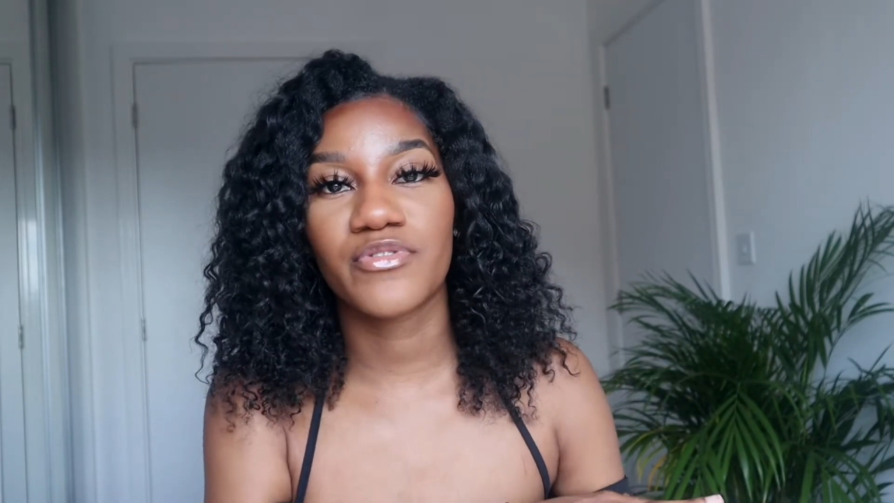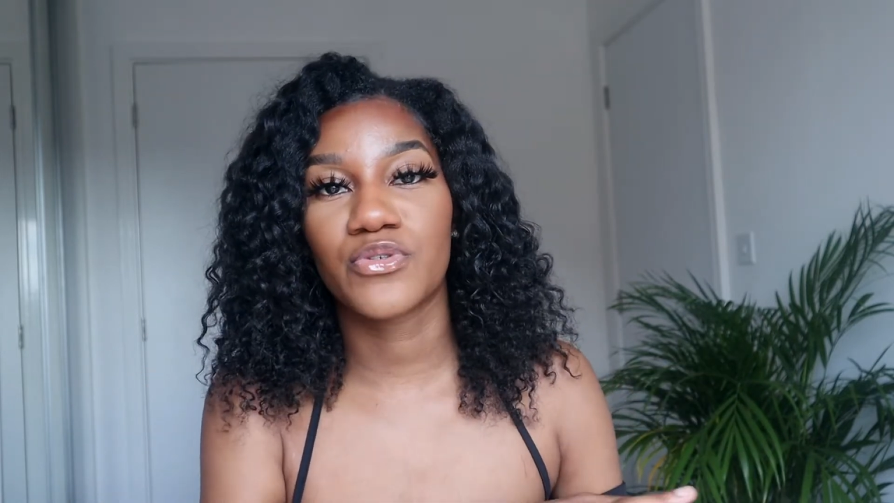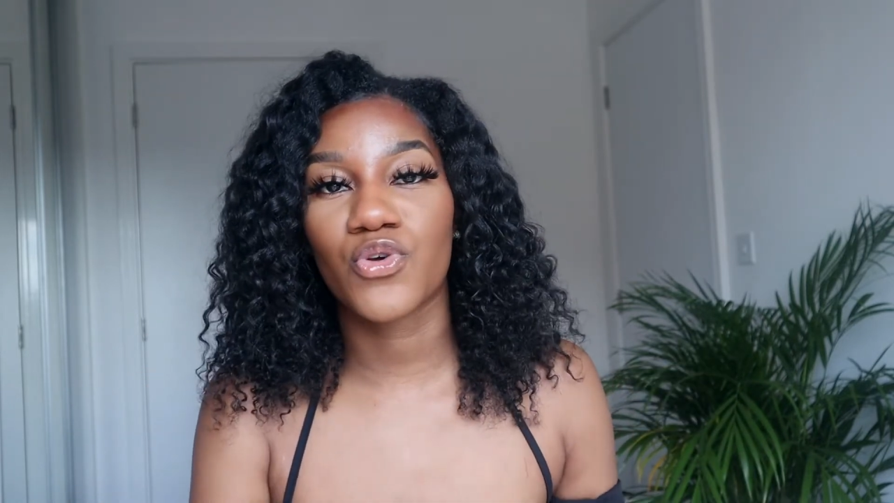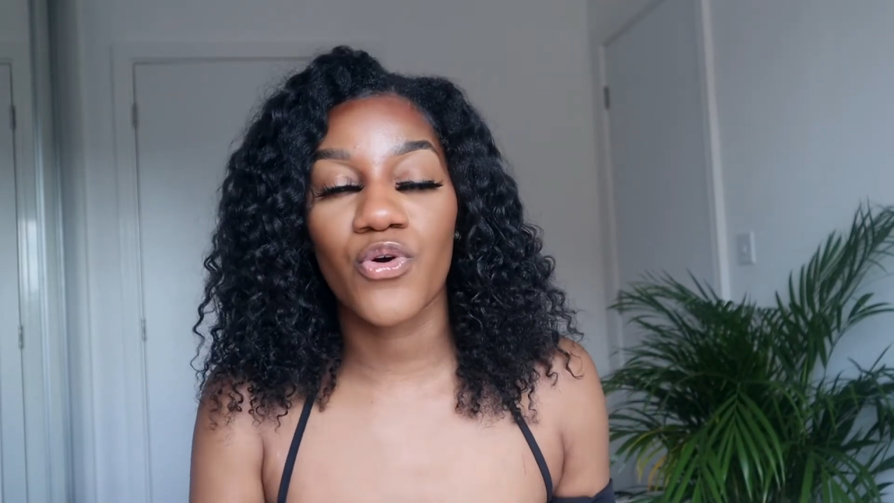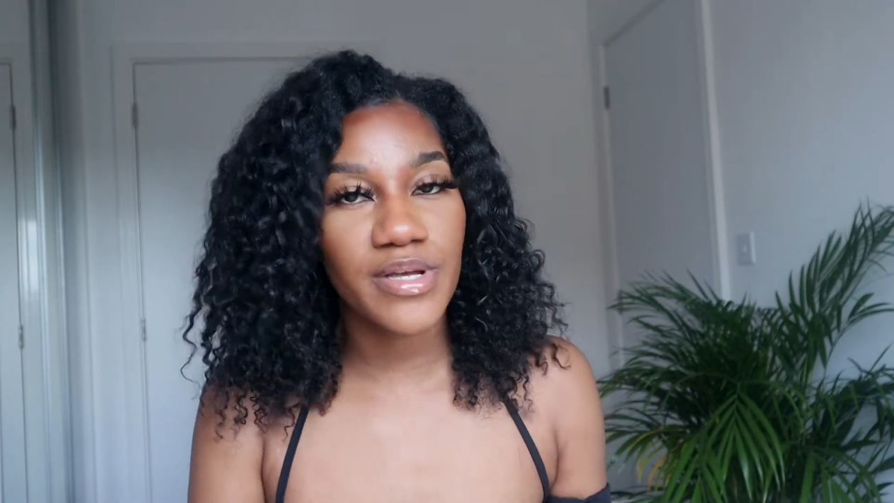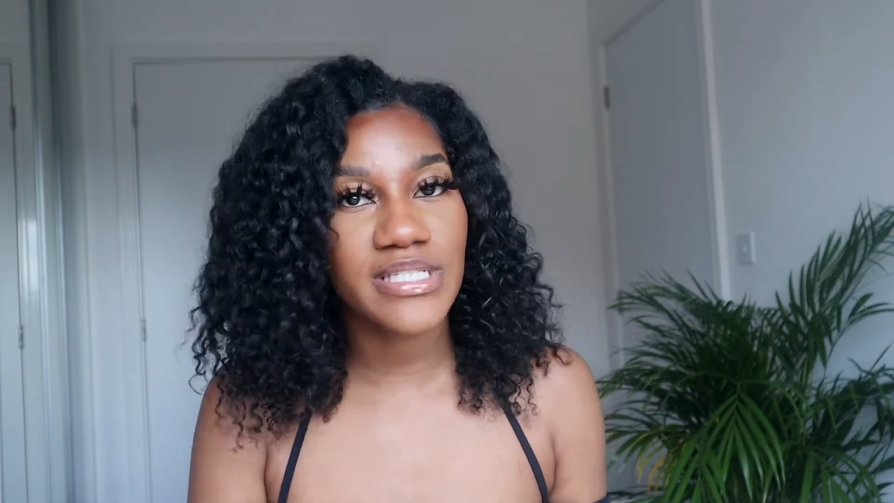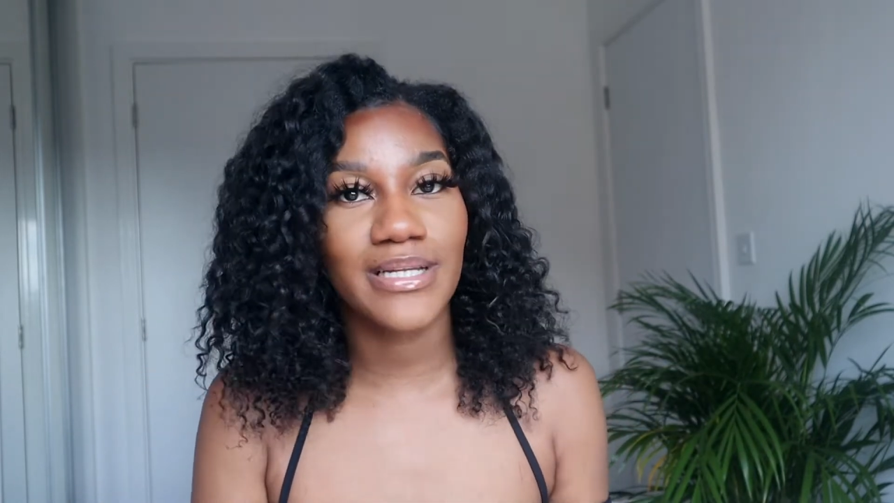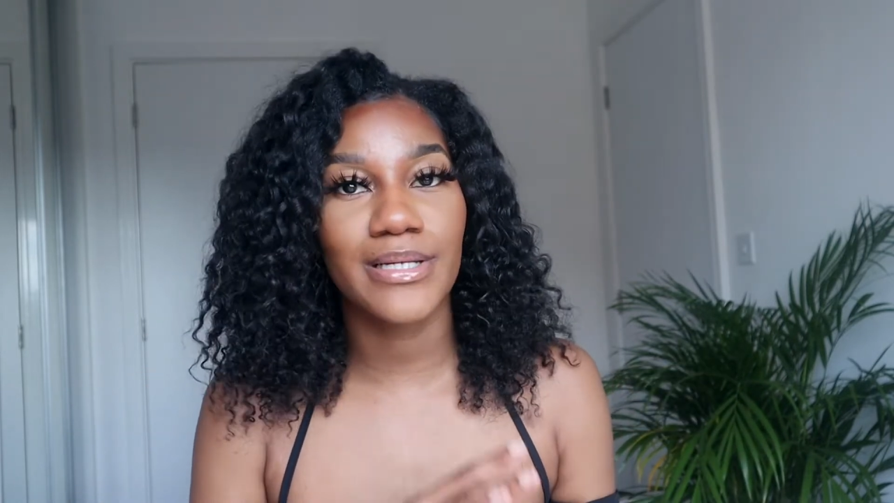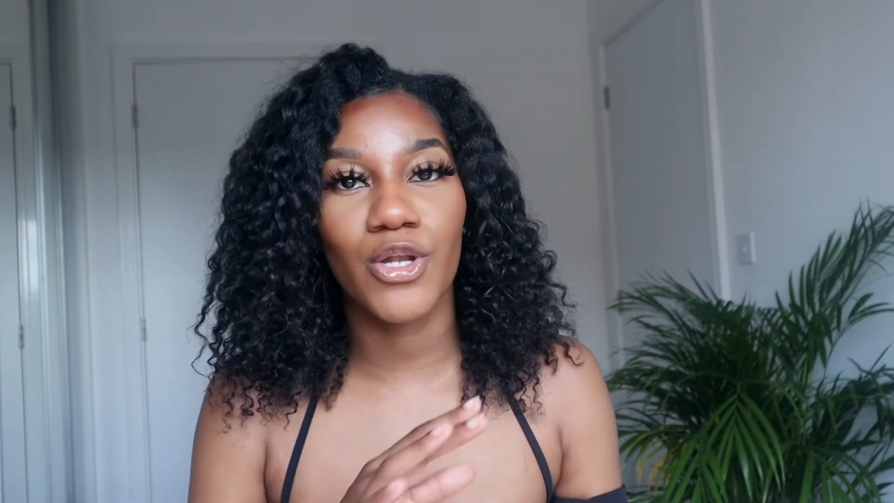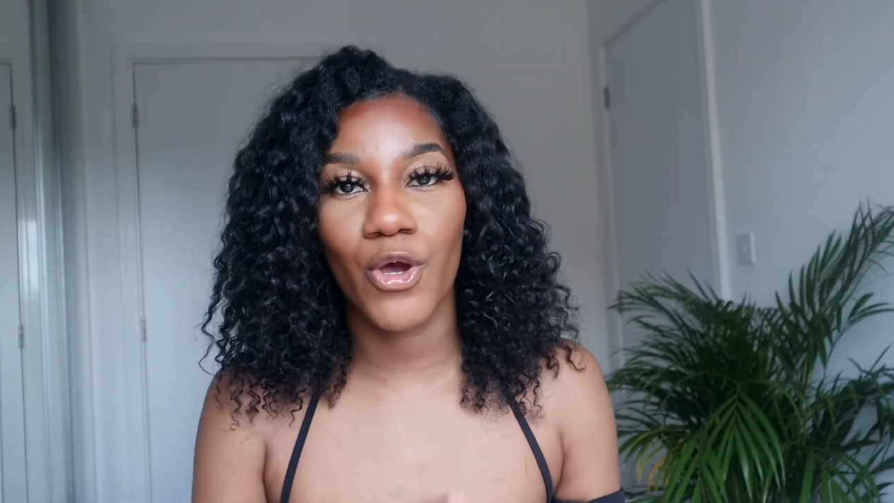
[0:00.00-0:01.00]

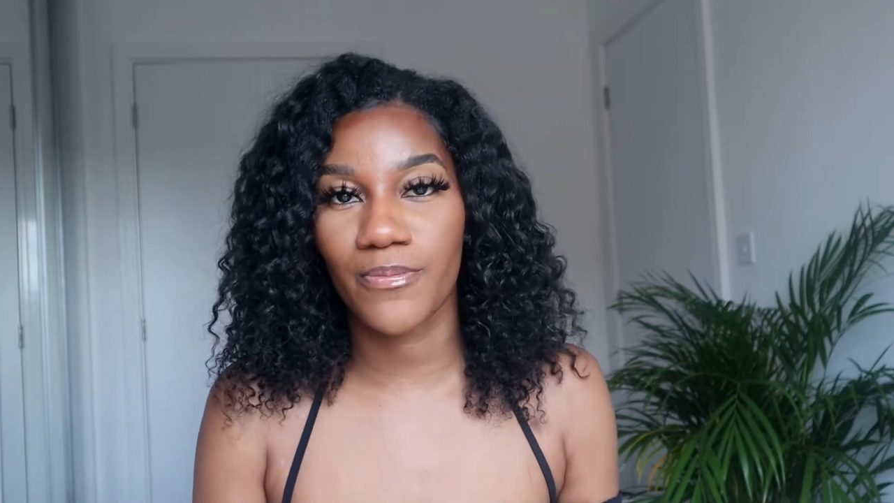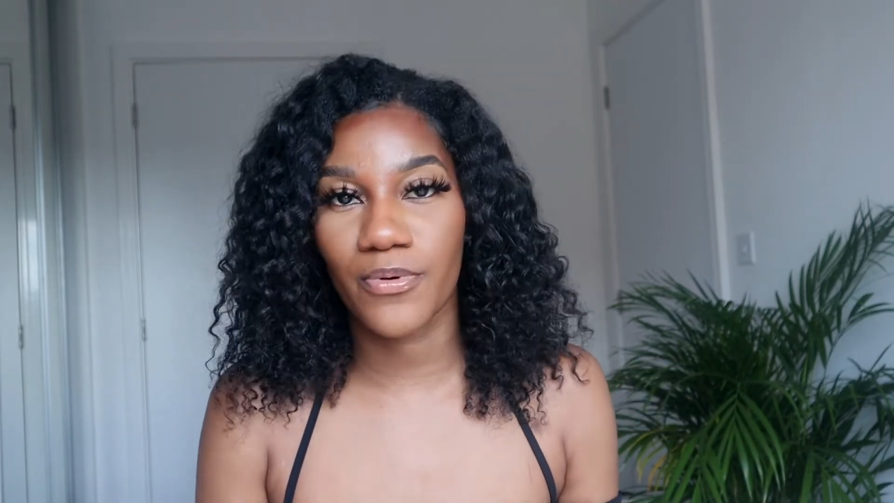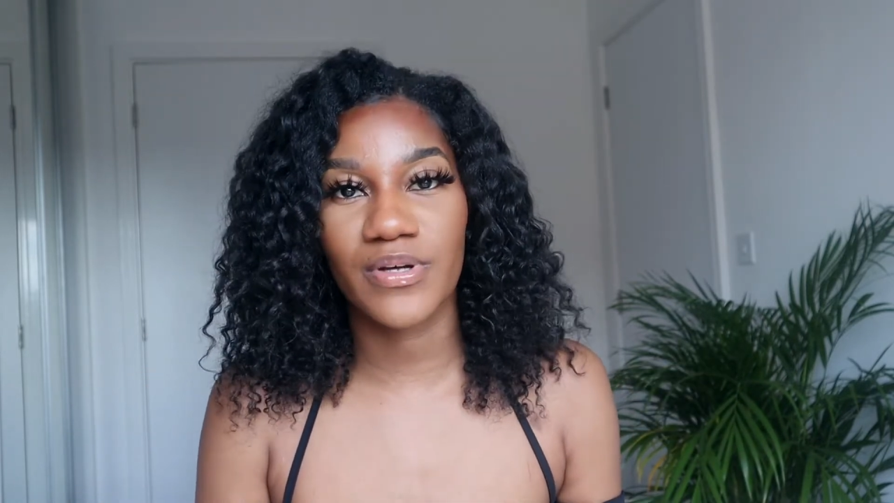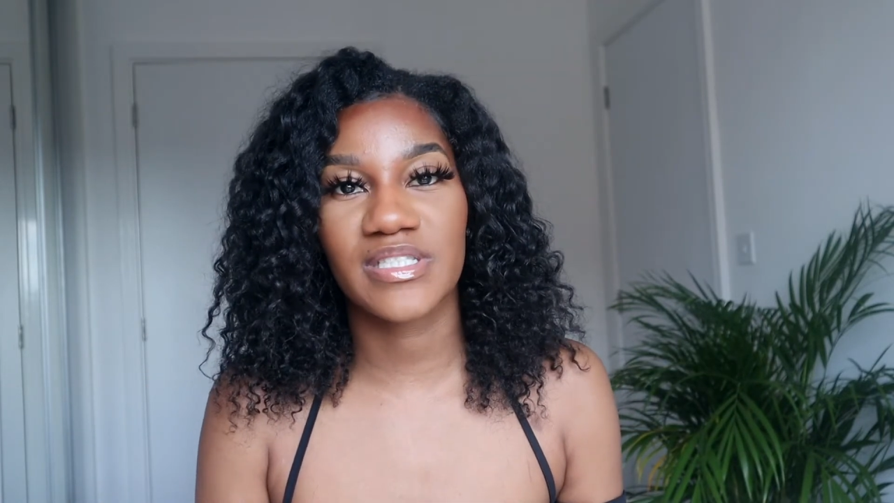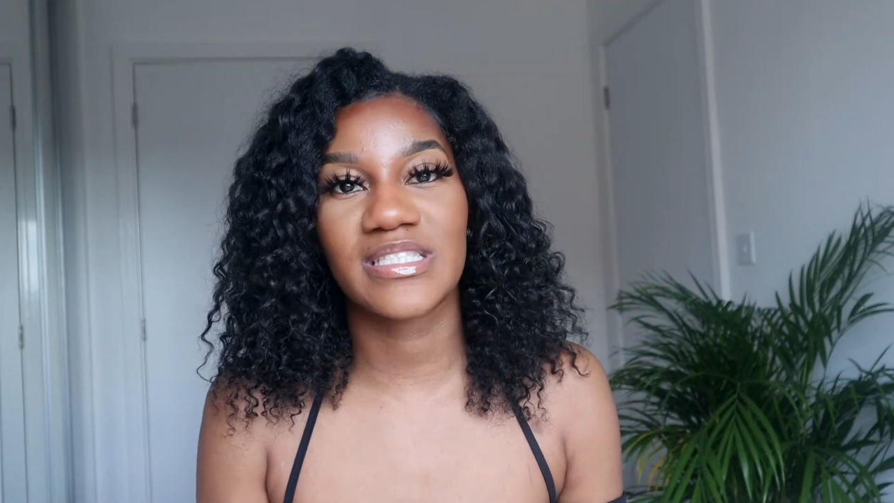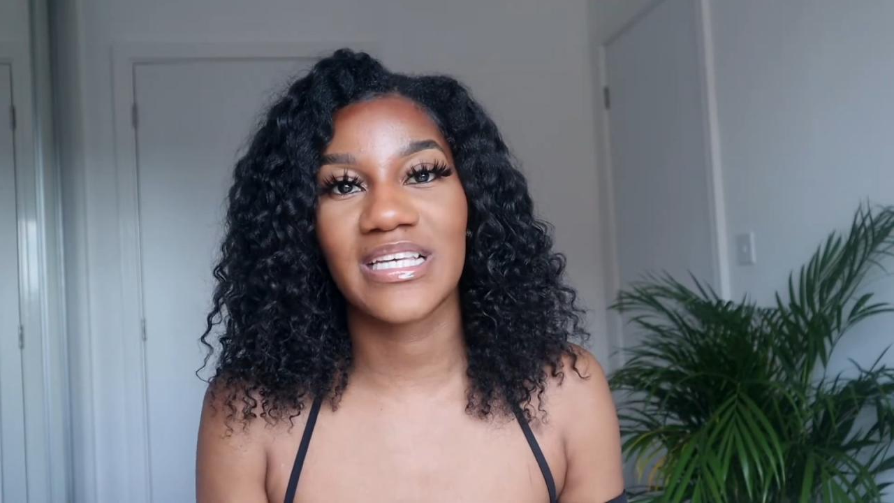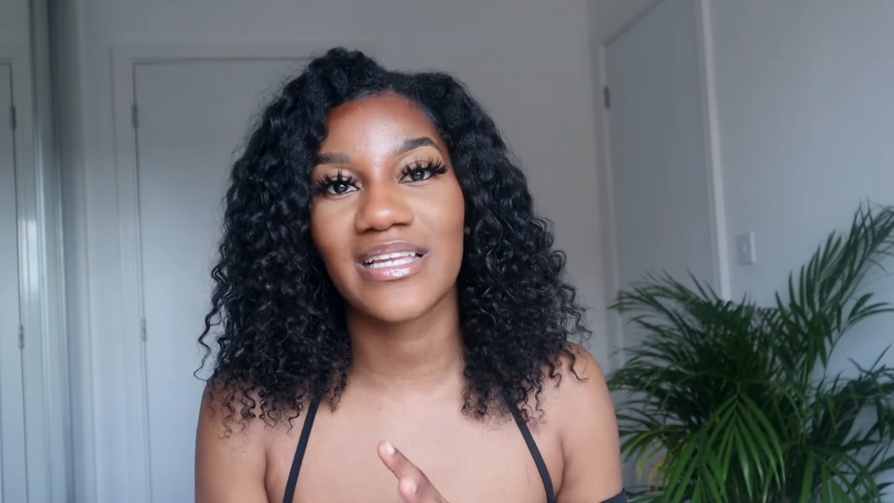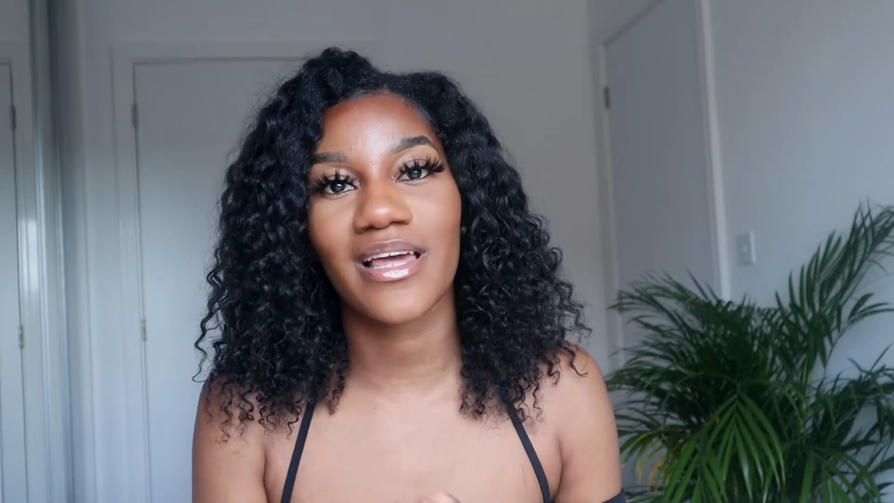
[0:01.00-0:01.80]
notoriously low porosity,